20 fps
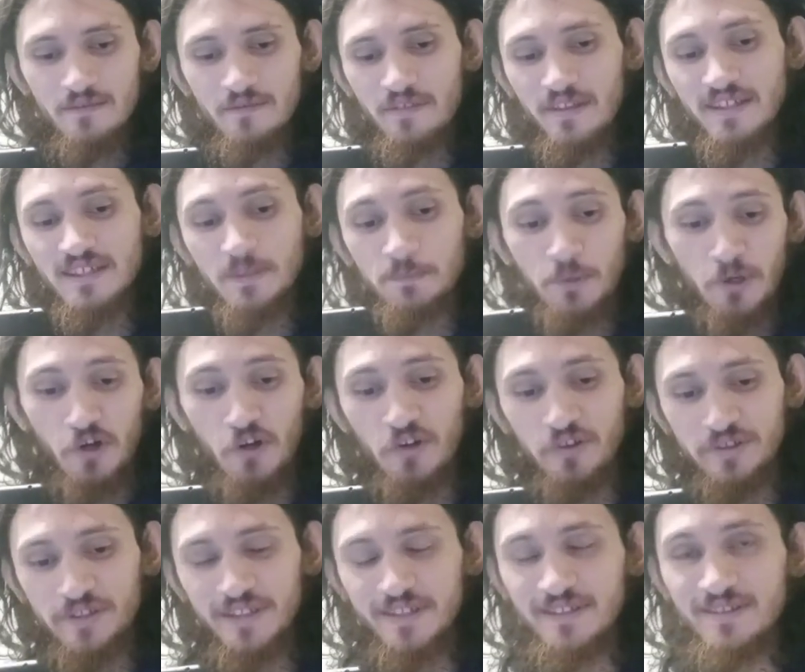This
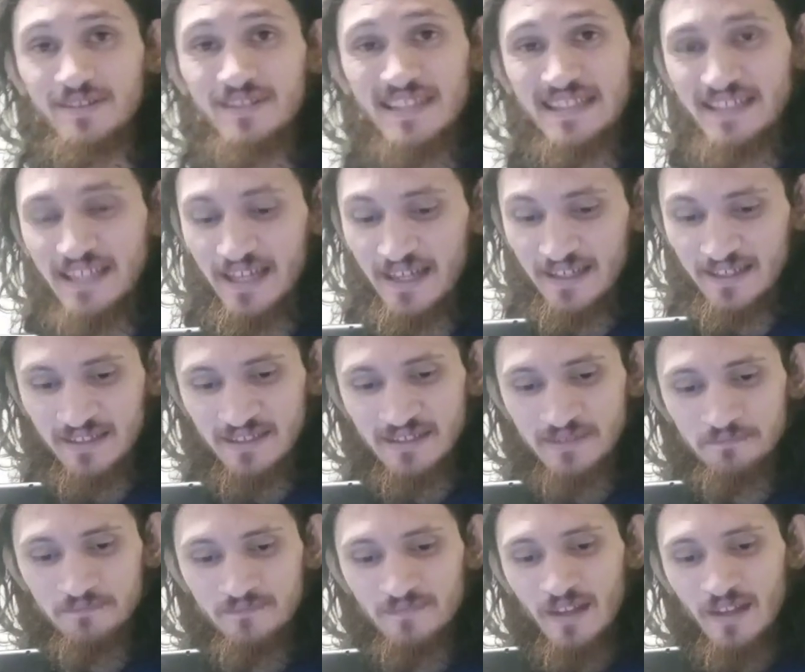person says,